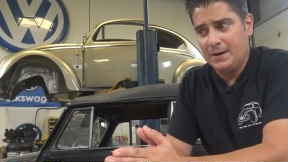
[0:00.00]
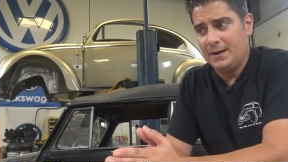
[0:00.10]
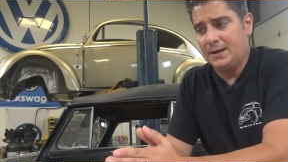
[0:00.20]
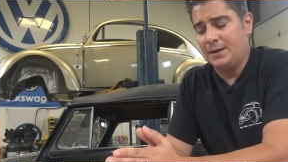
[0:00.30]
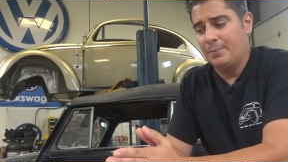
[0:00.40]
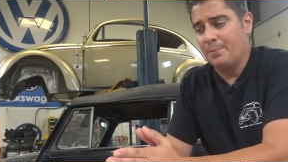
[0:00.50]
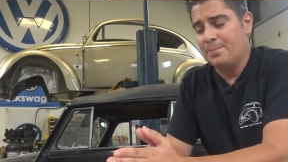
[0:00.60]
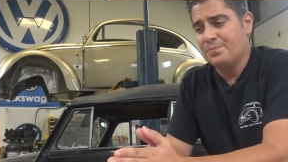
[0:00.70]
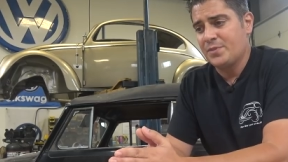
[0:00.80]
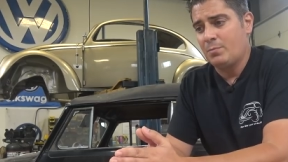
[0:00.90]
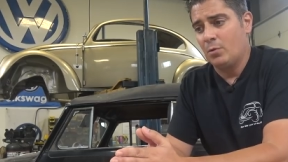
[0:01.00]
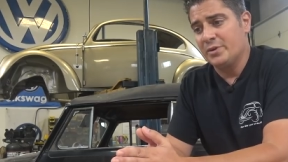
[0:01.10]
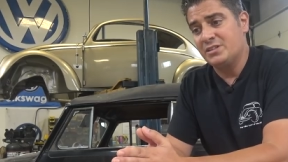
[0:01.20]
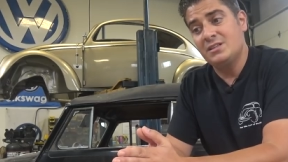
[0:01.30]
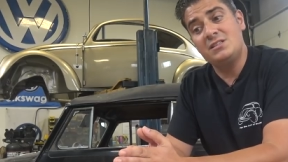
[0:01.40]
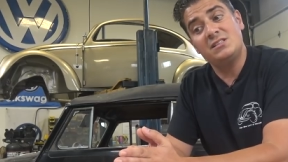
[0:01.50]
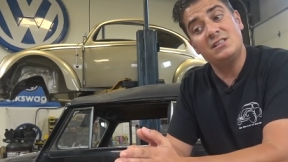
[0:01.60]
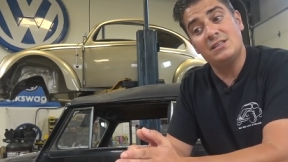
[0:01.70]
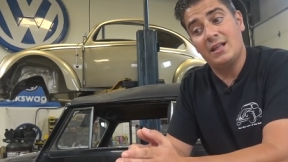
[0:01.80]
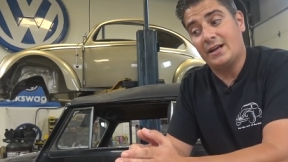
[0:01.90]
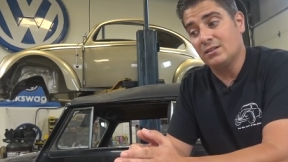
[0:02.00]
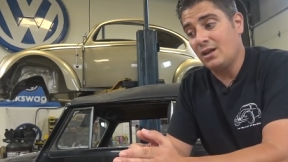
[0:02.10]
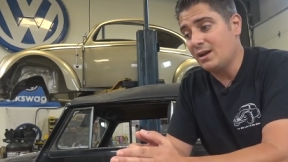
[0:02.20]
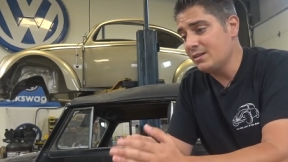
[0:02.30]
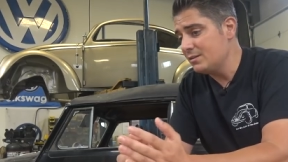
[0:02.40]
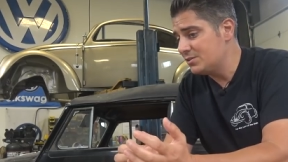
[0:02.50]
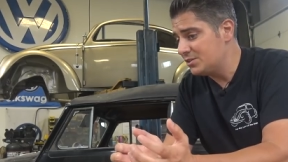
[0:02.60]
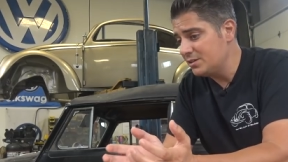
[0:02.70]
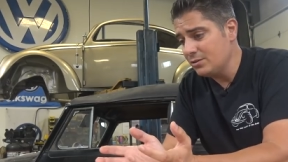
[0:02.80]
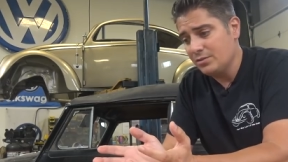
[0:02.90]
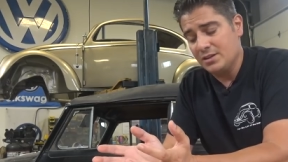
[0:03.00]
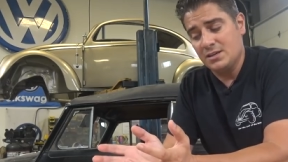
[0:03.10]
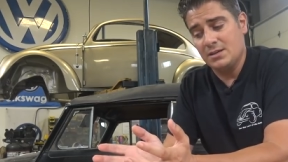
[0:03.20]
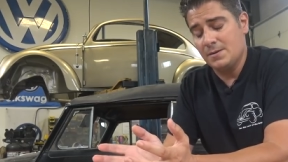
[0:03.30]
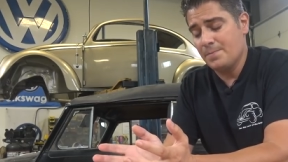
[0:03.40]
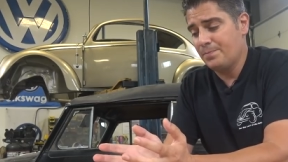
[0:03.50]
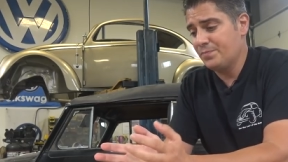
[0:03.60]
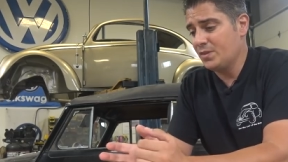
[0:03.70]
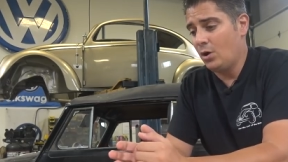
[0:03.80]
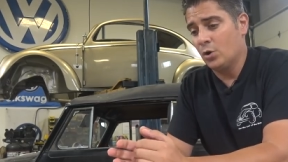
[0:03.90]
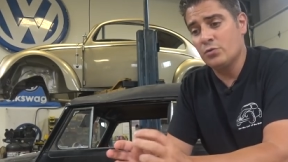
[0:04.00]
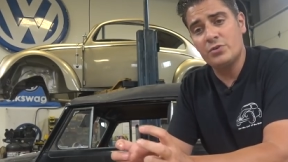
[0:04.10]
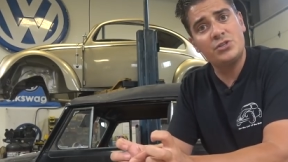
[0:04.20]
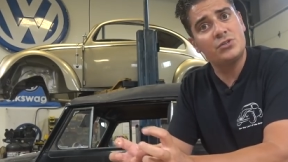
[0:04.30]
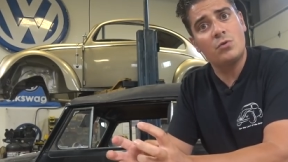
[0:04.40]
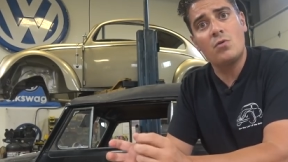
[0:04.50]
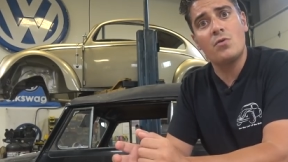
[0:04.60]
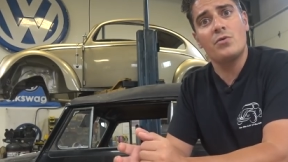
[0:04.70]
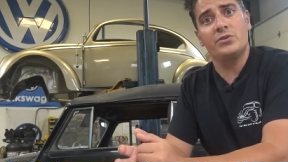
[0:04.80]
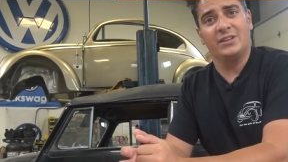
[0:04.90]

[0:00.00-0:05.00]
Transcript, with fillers: But we did see like a lot of the still the unrestored